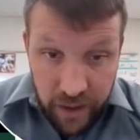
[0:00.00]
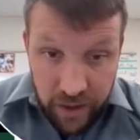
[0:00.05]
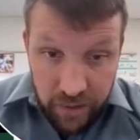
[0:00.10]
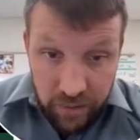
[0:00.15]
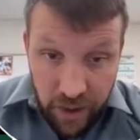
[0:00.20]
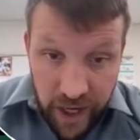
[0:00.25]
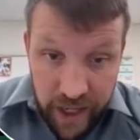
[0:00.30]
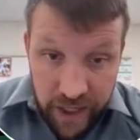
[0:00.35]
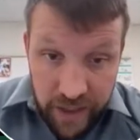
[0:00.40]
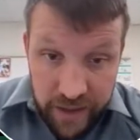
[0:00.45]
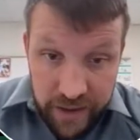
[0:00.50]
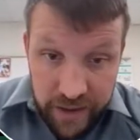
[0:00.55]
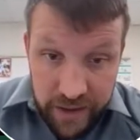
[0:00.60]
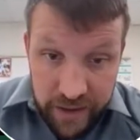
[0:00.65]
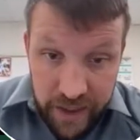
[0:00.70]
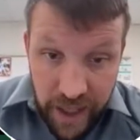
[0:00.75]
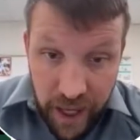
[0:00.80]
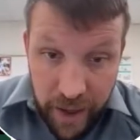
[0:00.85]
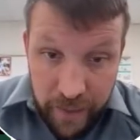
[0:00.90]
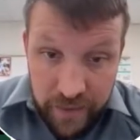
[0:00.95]
right,
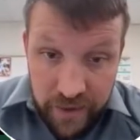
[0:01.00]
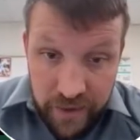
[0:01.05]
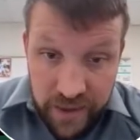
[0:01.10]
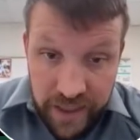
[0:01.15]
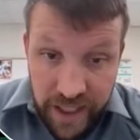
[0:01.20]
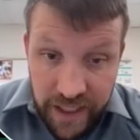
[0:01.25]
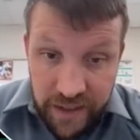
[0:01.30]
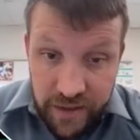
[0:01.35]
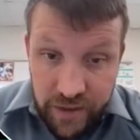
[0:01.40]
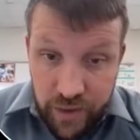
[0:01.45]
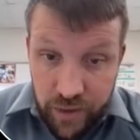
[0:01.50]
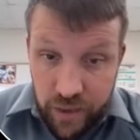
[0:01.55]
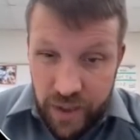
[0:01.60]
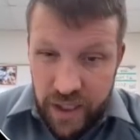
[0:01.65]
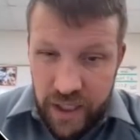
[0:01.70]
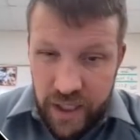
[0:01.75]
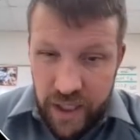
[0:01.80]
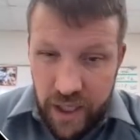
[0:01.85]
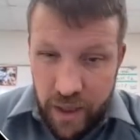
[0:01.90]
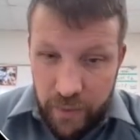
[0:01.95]
times 10 to
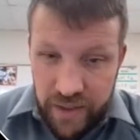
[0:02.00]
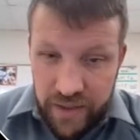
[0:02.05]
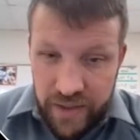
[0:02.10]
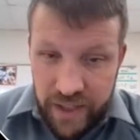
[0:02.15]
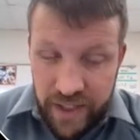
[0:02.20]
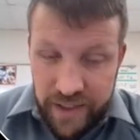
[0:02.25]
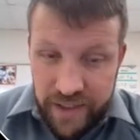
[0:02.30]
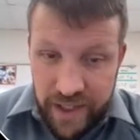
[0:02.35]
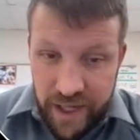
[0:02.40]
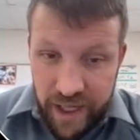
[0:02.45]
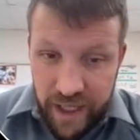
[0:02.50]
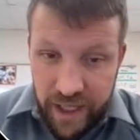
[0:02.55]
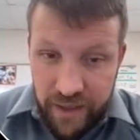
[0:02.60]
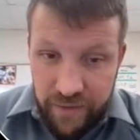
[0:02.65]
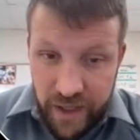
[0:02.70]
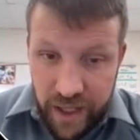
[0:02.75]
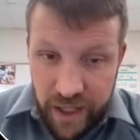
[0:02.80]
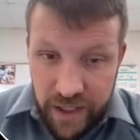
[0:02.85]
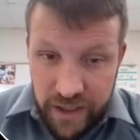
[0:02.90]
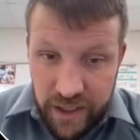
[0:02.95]
the, I want to say it's negative
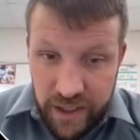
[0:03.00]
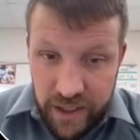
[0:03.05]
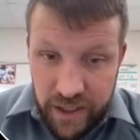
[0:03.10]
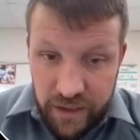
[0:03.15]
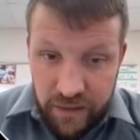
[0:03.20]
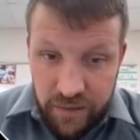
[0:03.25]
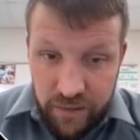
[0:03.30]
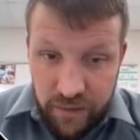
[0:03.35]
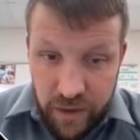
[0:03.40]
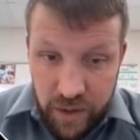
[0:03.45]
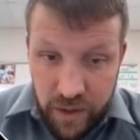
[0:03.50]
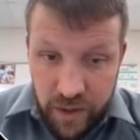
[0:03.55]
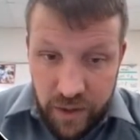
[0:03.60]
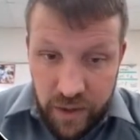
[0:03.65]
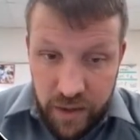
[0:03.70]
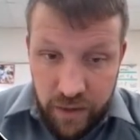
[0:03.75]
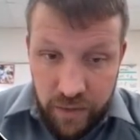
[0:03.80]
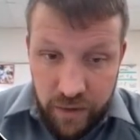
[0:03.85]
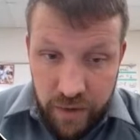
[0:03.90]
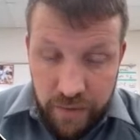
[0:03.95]
19.
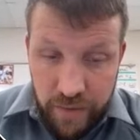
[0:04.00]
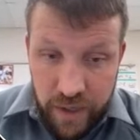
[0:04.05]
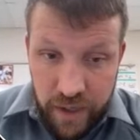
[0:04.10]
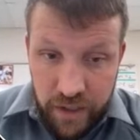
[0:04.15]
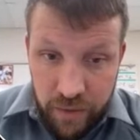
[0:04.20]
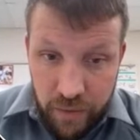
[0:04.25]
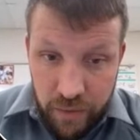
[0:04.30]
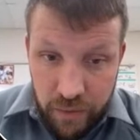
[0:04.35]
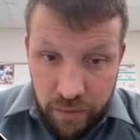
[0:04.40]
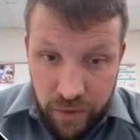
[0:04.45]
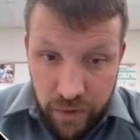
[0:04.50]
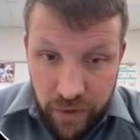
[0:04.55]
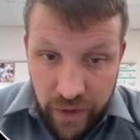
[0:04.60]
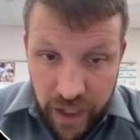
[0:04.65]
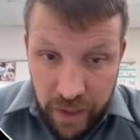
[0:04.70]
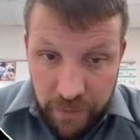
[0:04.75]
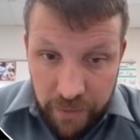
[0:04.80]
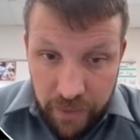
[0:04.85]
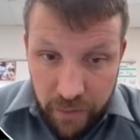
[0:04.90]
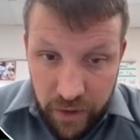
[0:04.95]
I want to make sure we blow
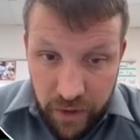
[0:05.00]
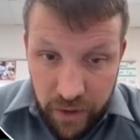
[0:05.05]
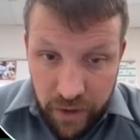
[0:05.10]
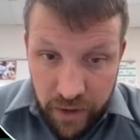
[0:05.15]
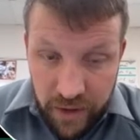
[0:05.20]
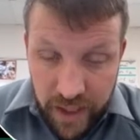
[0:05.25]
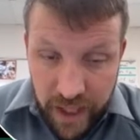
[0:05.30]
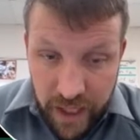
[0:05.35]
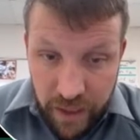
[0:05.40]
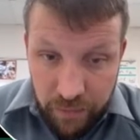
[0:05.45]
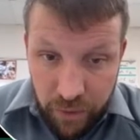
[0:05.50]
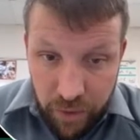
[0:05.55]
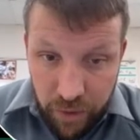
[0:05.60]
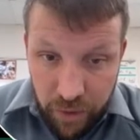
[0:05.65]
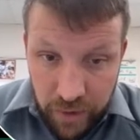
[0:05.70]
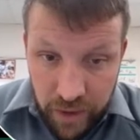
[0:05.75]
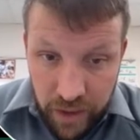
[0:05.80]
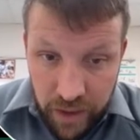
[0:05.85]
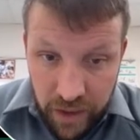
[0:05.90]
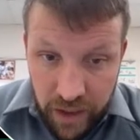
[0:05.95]
that up and we look at that
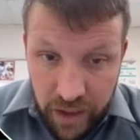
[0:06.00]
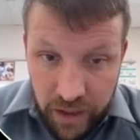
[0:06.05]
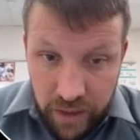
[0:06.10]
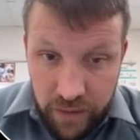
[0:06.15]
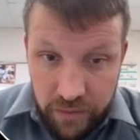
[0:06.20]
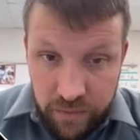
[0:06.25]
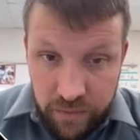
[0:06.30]
appropriately.